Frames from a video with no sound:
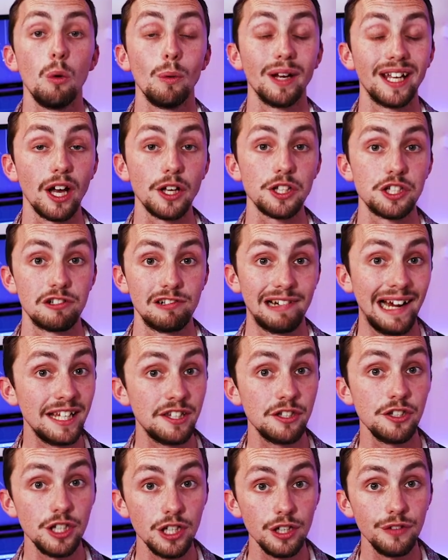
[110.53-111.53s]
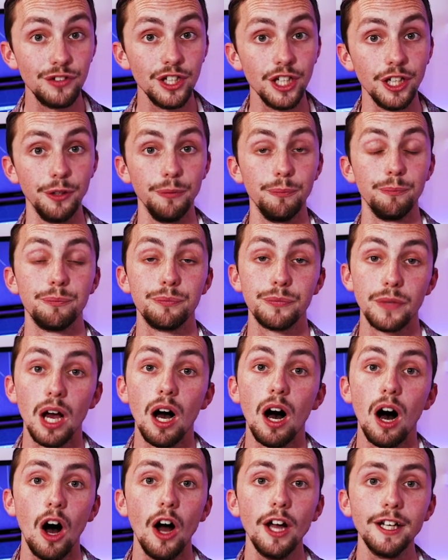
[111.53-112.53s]
We're going to create a new view.
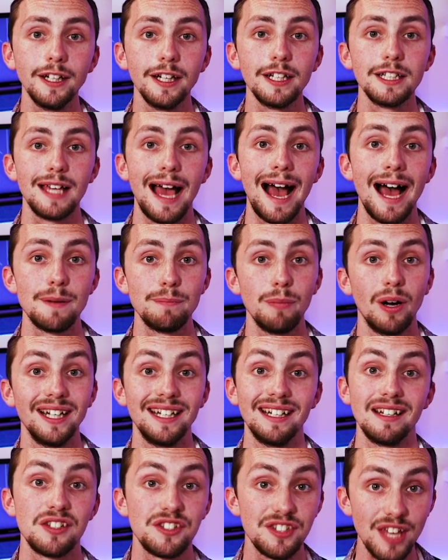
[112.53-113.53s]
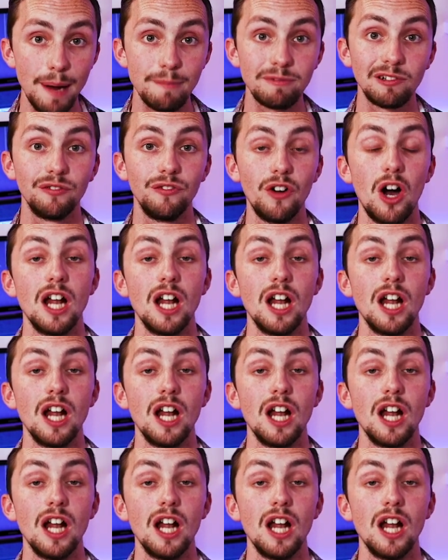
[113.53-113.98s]
I'm going to add mine in a separate